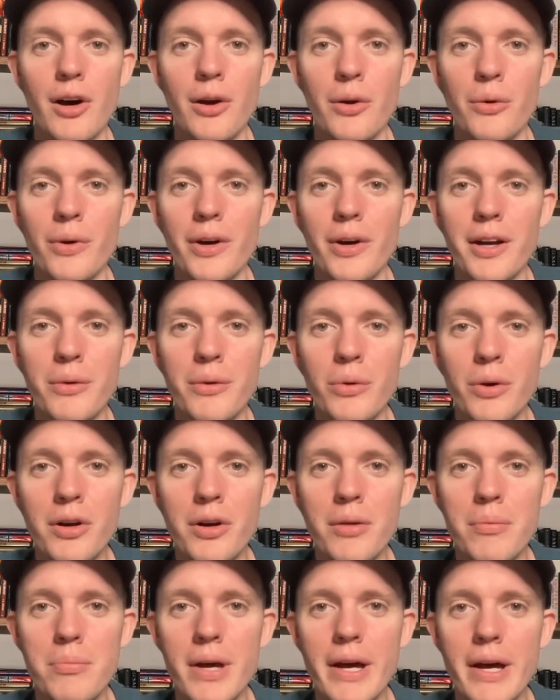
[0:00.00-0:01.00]
right,
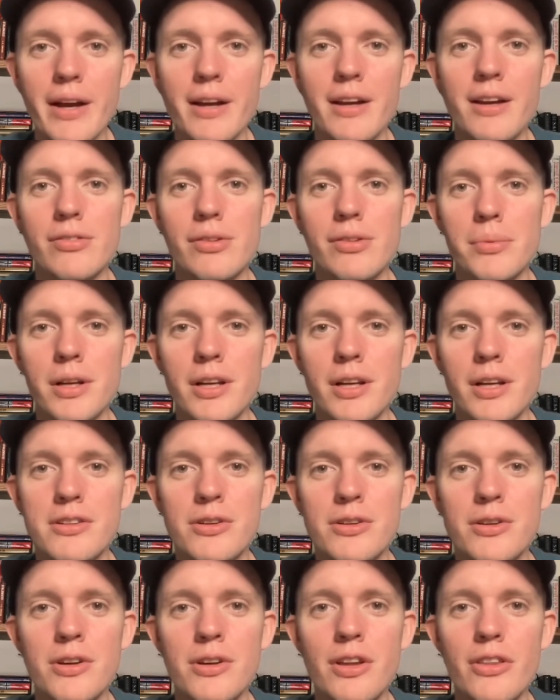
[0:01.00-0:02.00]
welcome back everybody
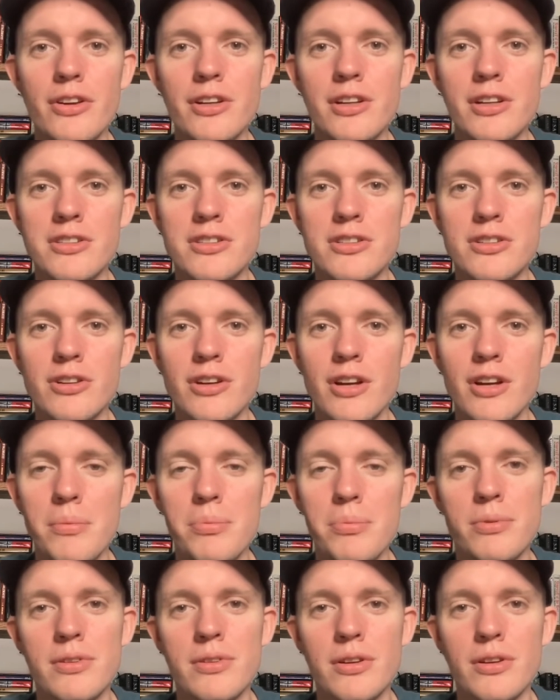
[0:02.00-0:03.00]
to another history
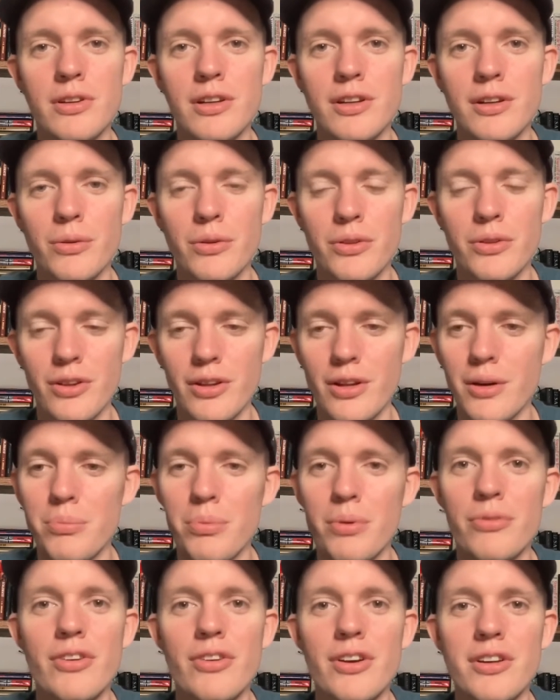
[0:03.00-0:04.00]
episode here with
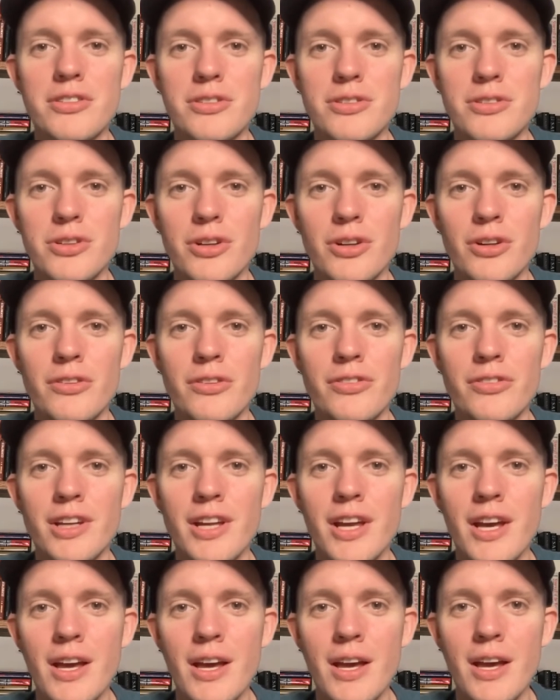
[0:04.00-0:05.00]
Professor
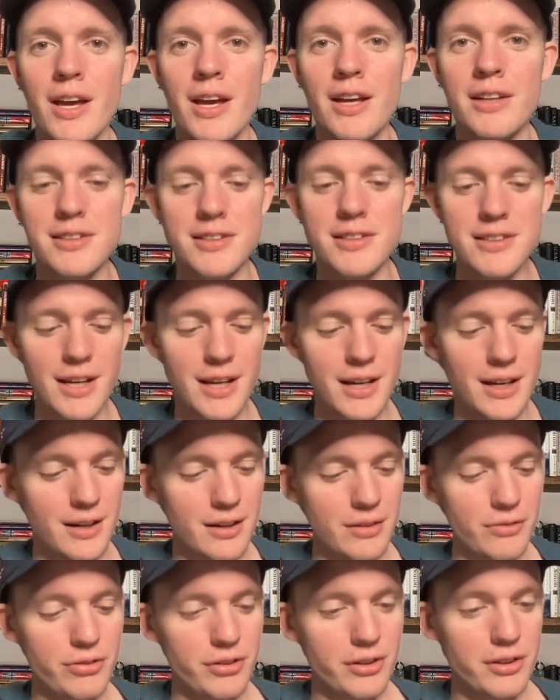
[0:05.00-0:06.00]
Sullivan. And today
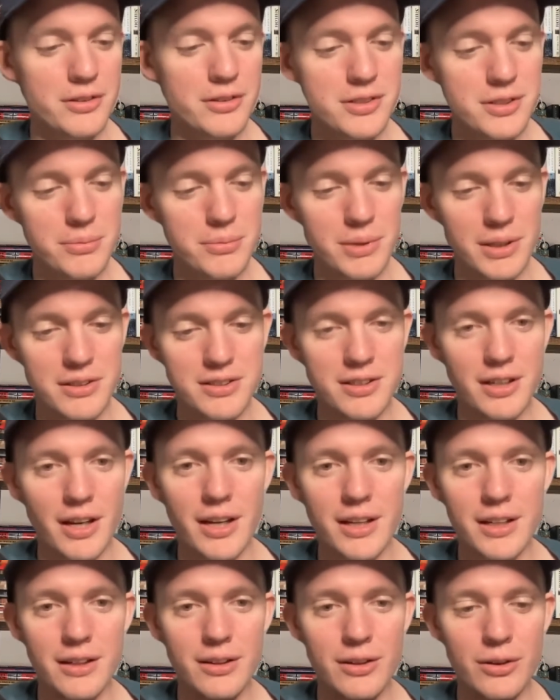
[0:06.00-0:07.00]
I've learned some
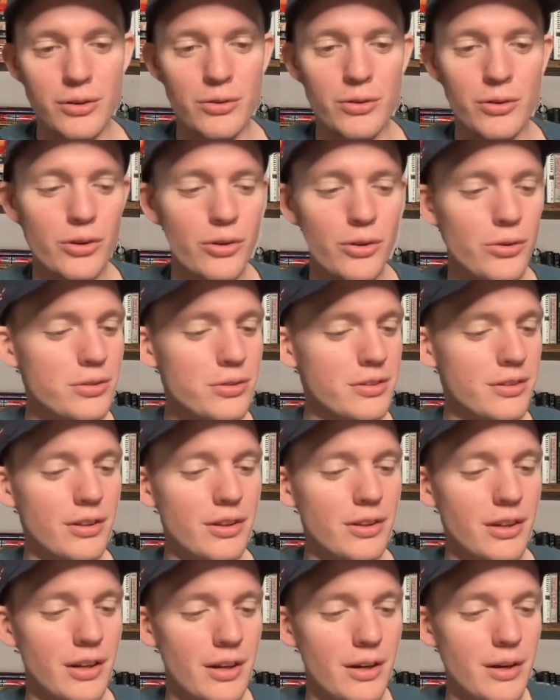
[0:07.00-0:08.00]
exciting new news
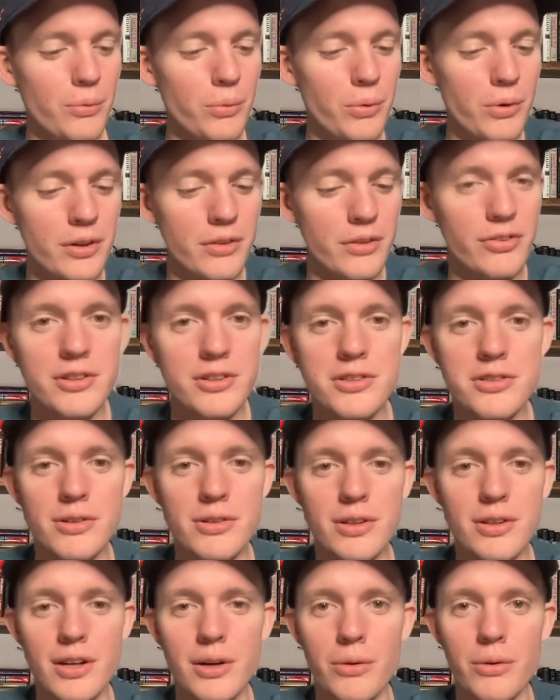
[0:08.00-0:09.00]
in the world of
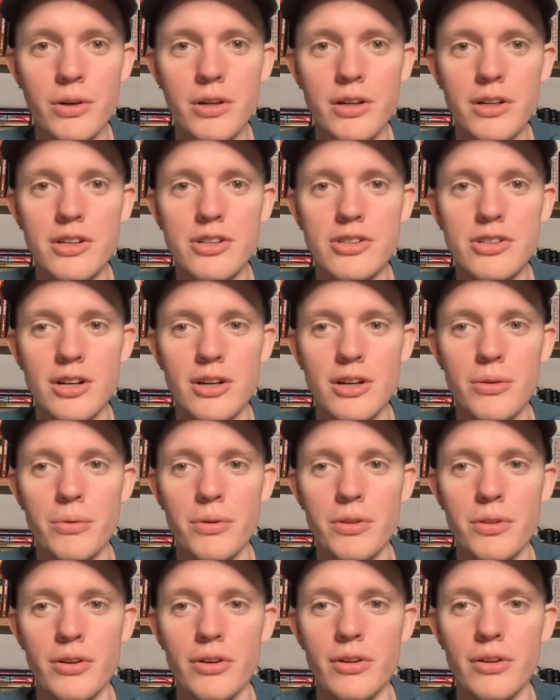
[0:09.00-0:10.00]
history that I wanted to share
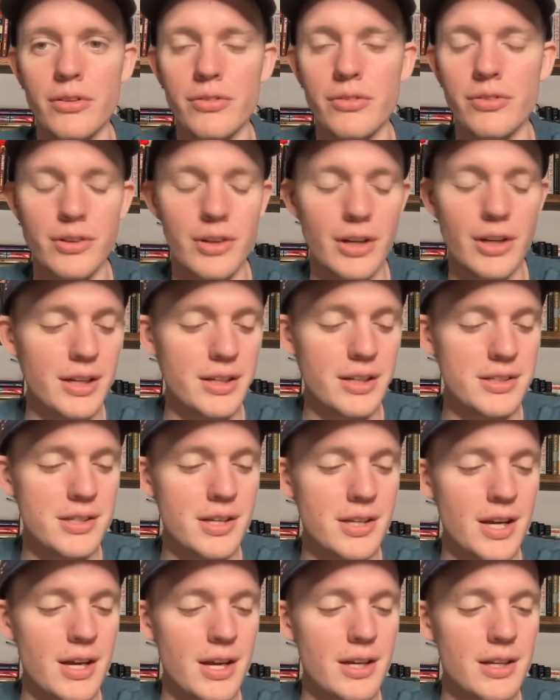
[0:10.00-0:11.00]
with all of you
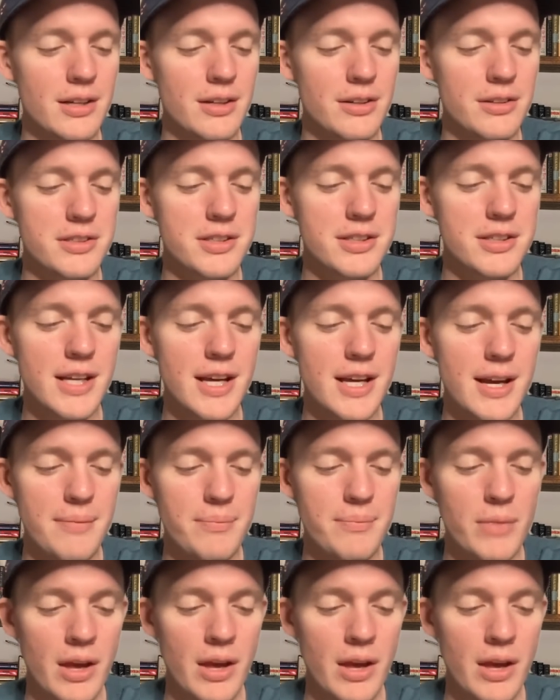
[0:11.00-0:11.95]
guys here today.